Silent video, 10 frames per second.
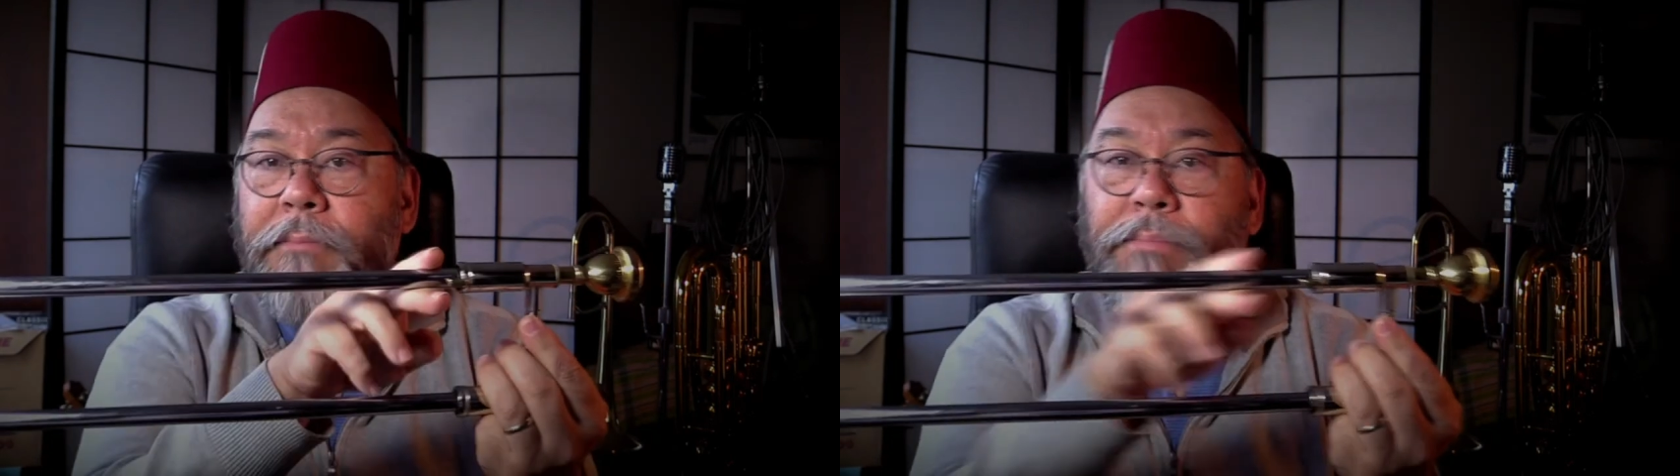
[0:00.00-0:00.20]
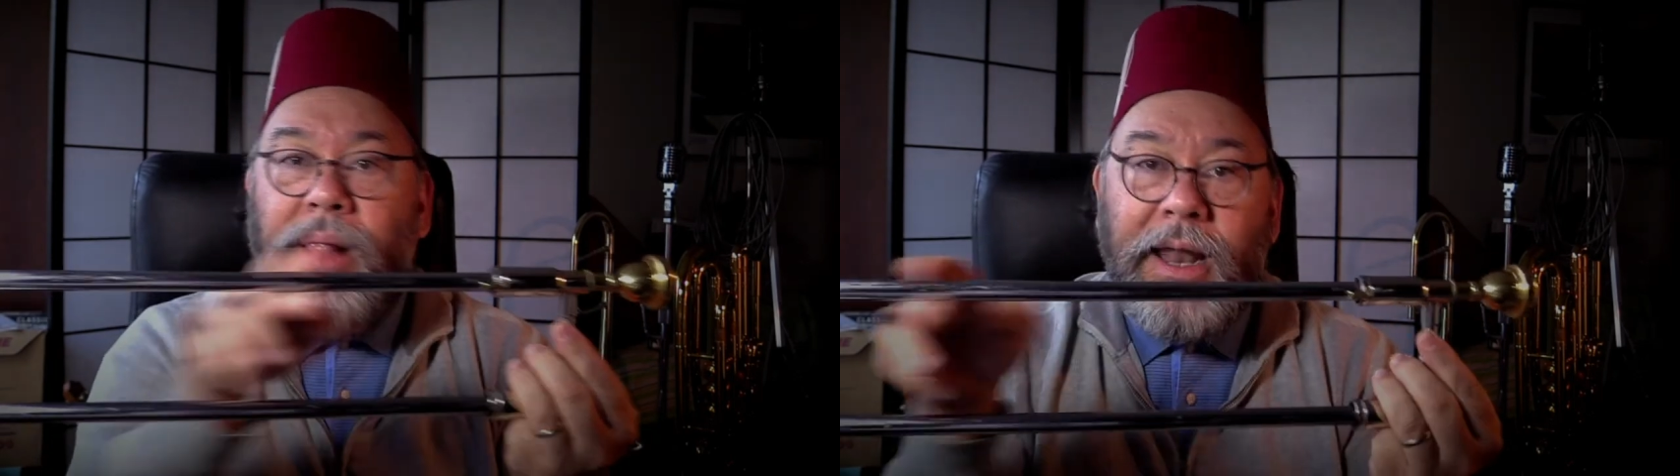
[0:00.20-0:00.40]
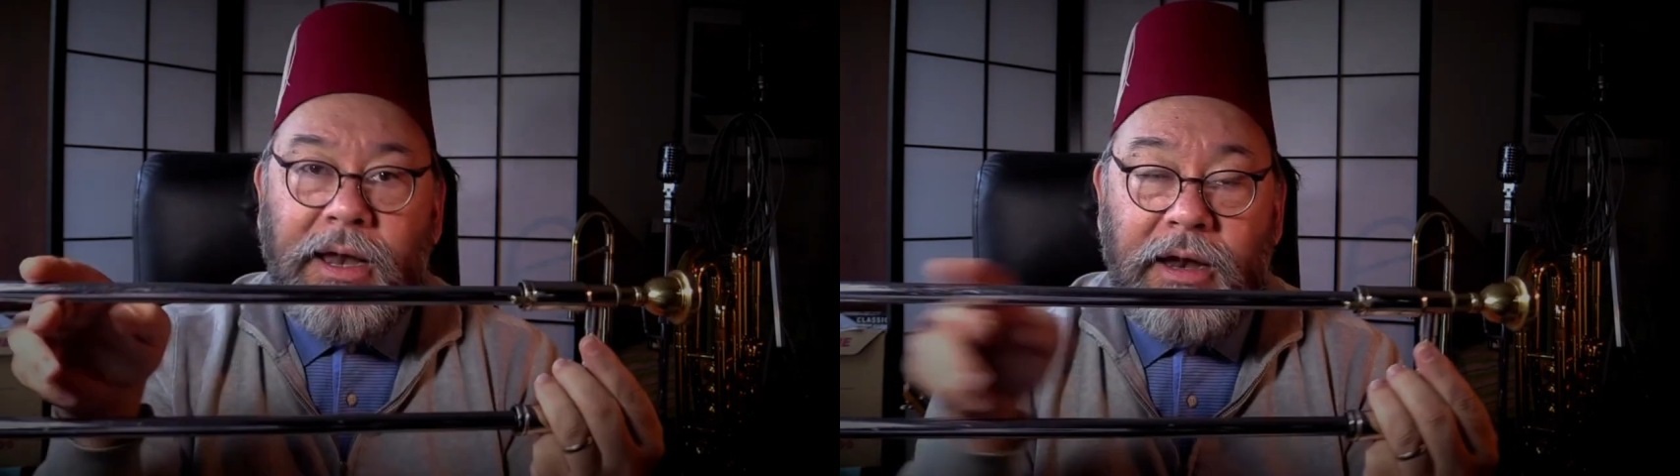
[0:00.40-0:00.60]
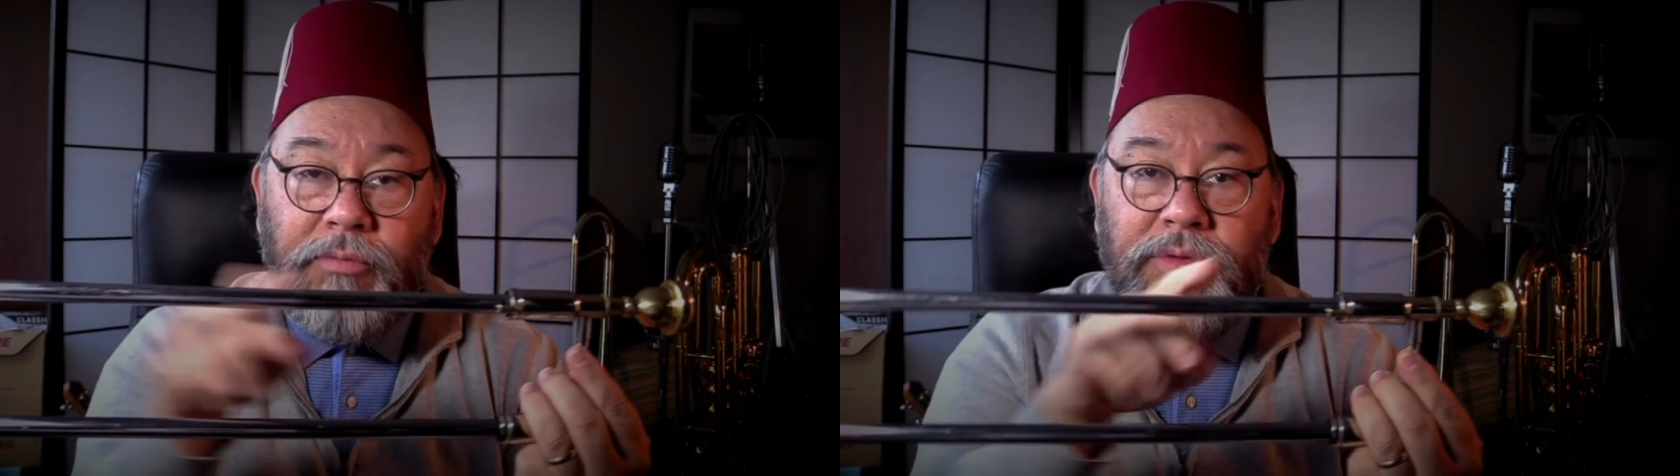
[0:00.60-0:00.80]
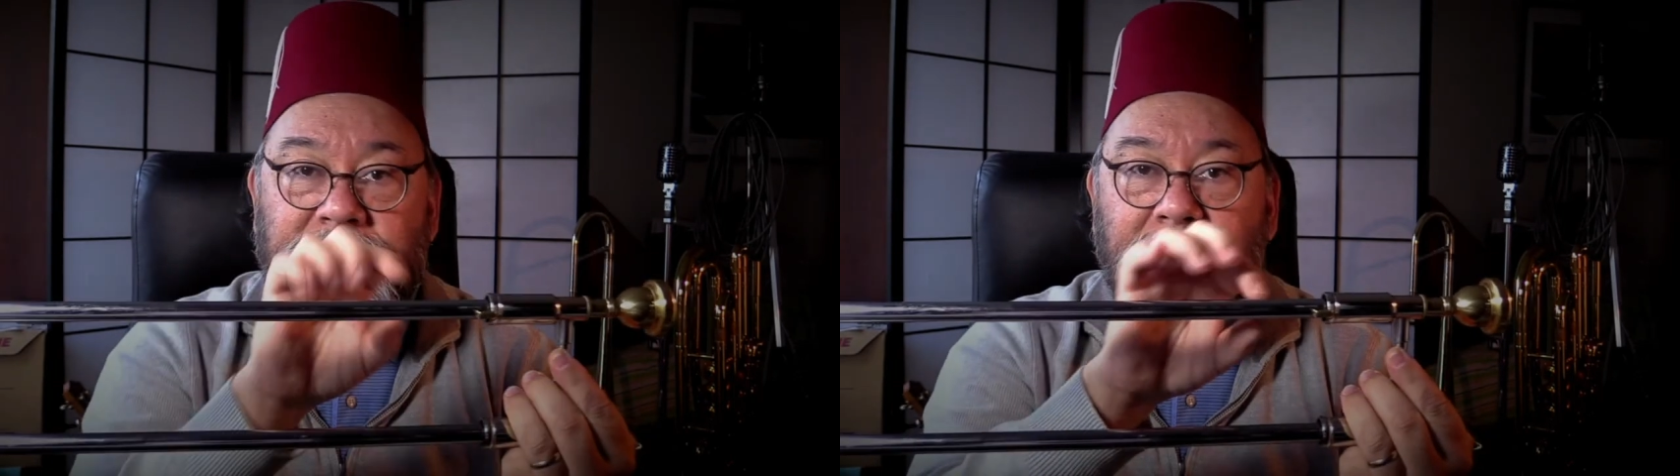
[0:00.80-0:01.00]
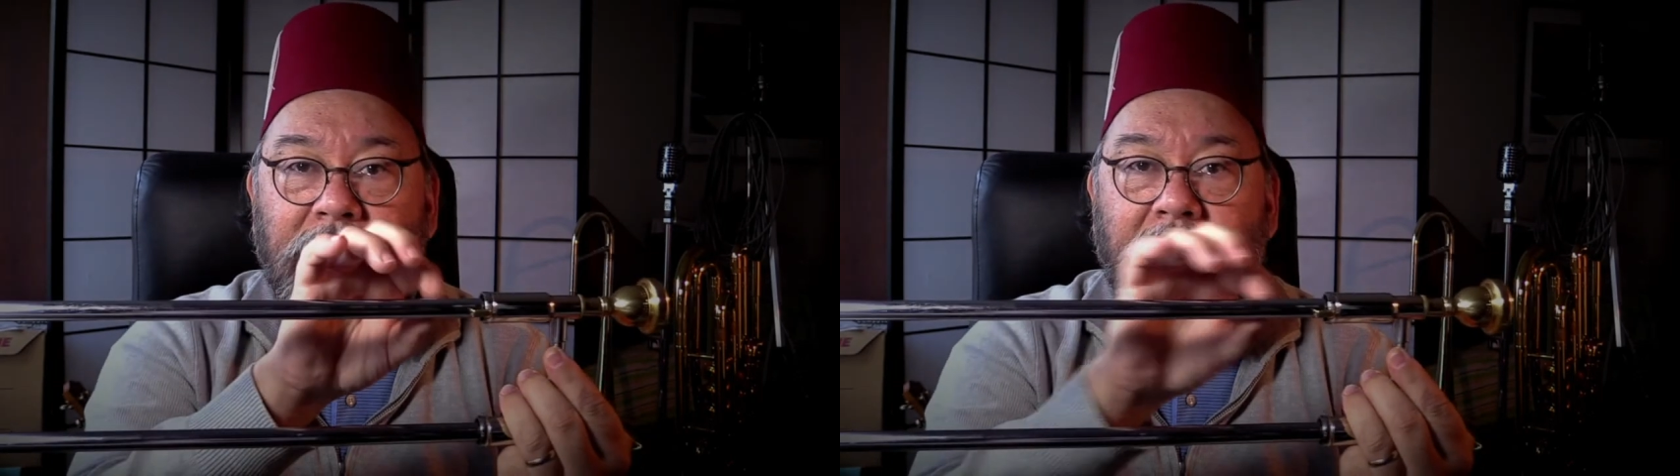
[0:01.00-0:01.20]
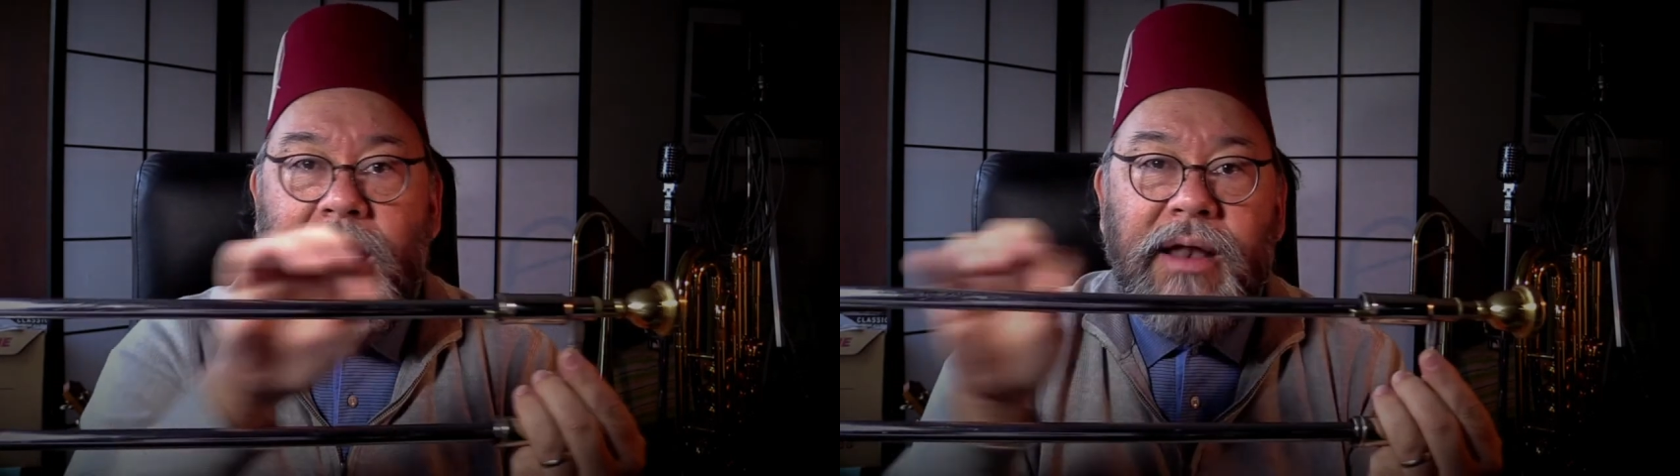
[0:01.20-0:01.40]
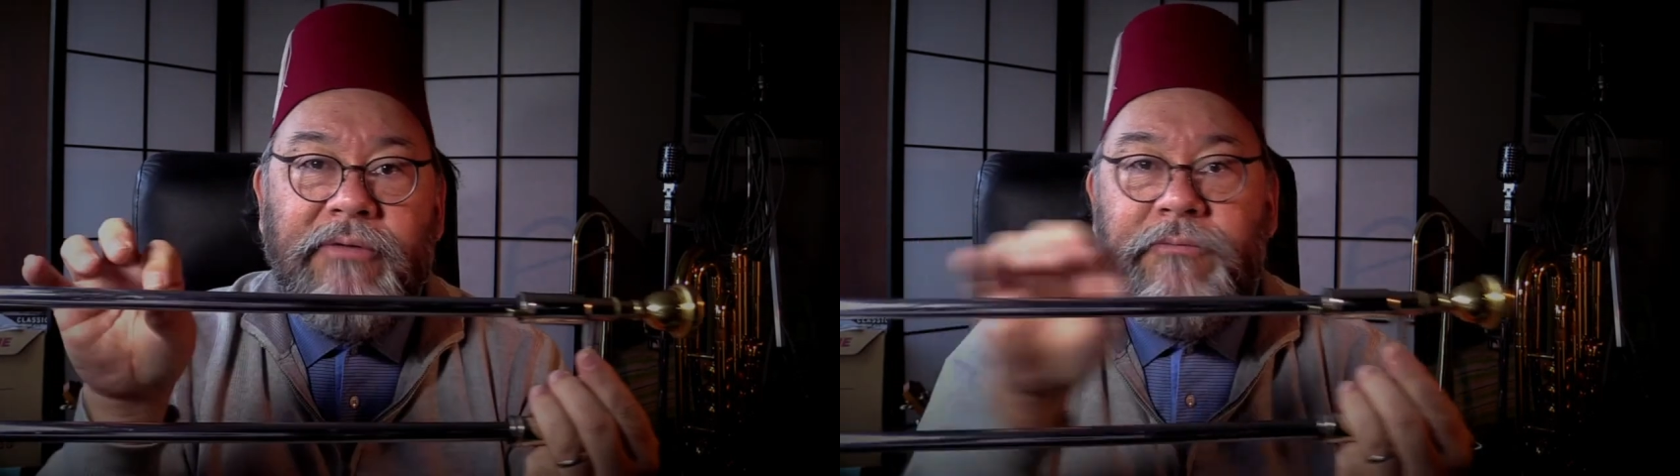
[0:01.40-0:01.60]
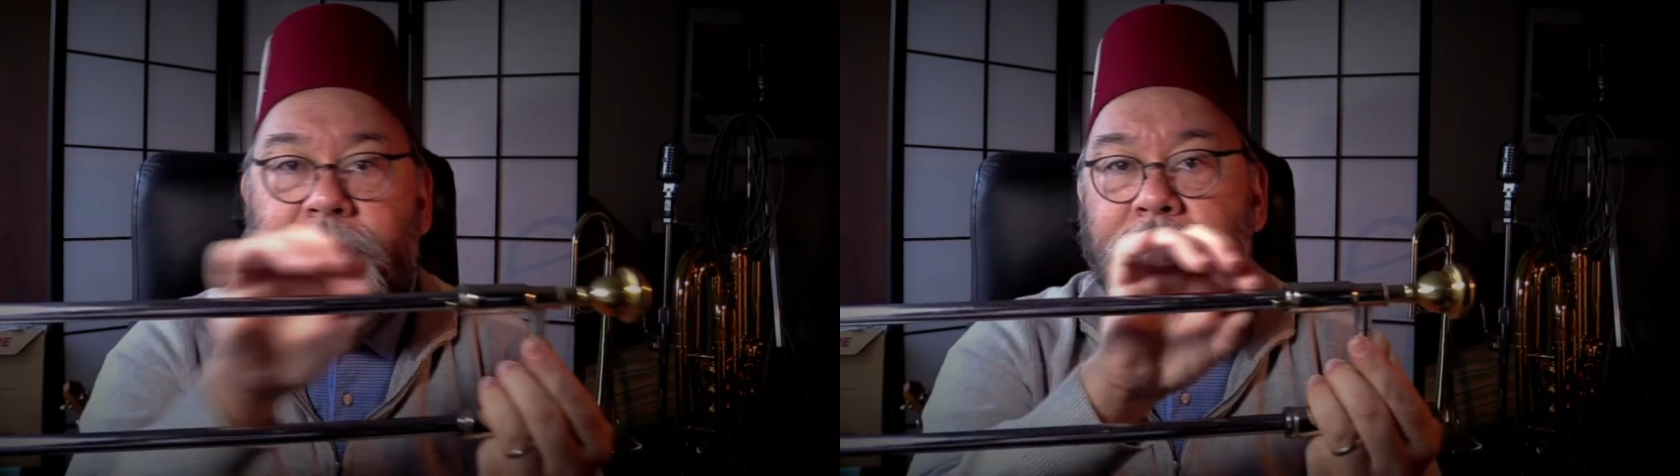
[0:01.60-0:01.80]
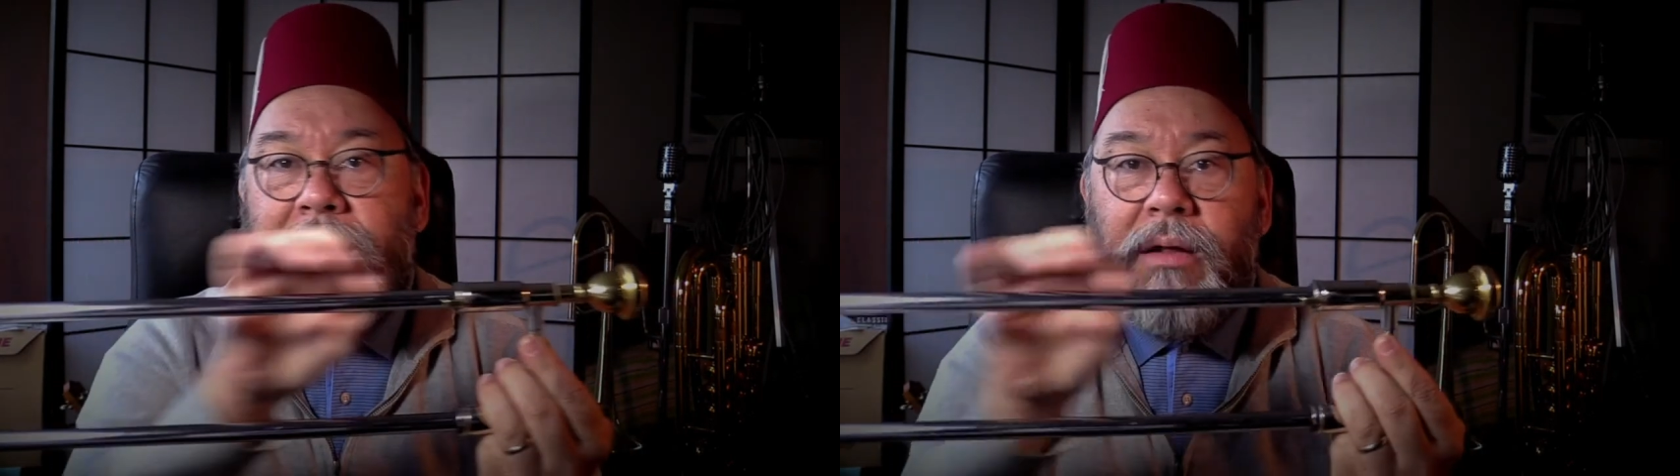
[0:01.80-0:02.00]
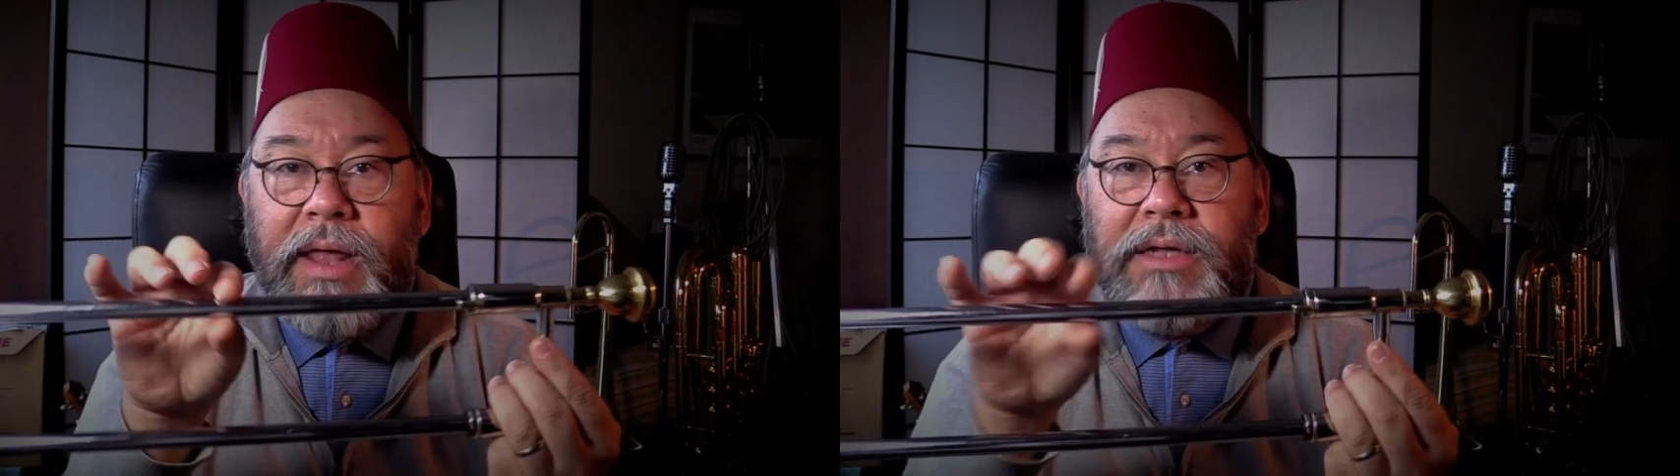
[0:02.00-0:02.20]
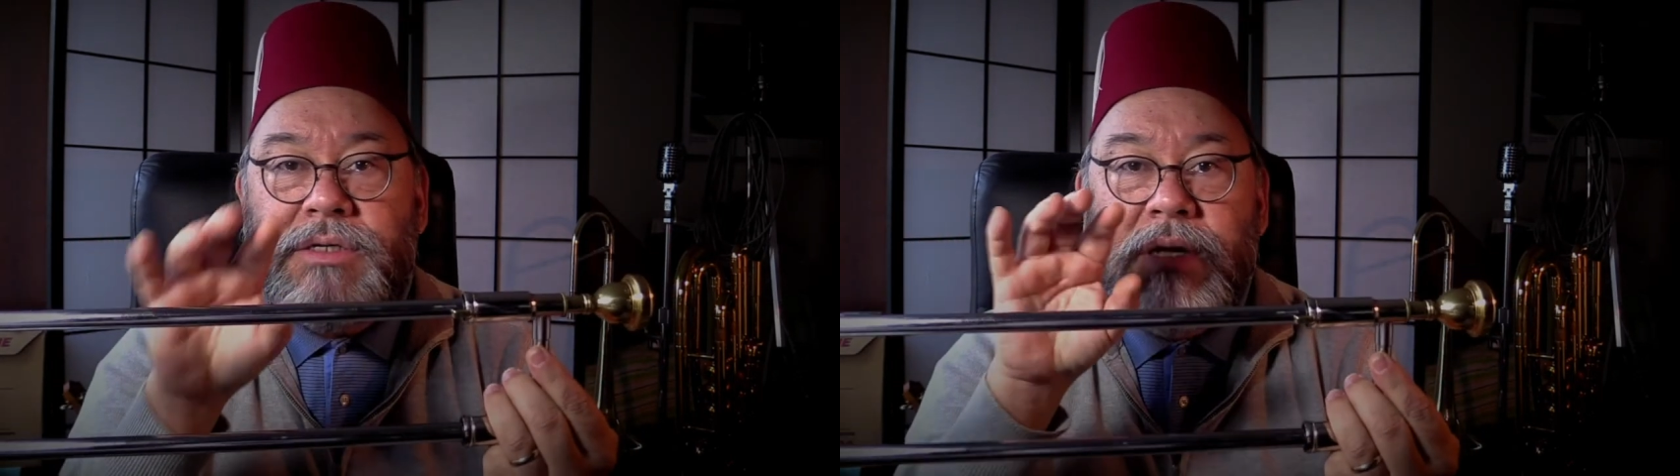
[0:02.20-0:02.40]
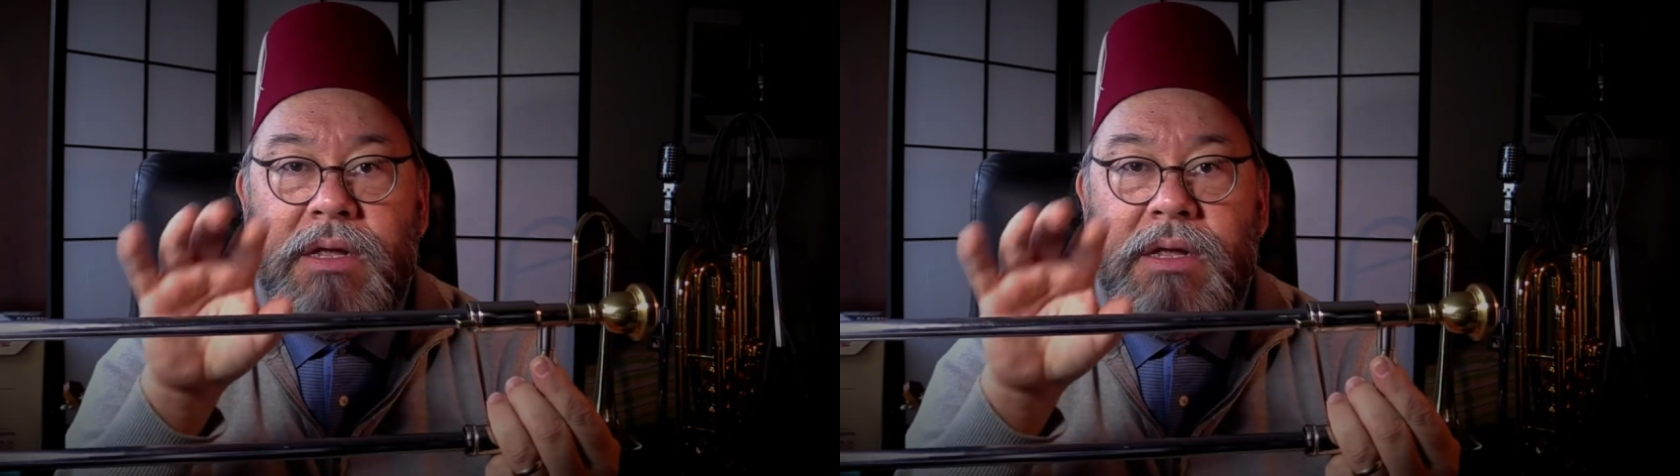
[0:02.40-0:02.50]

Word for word: plated it with some kind of metal that is,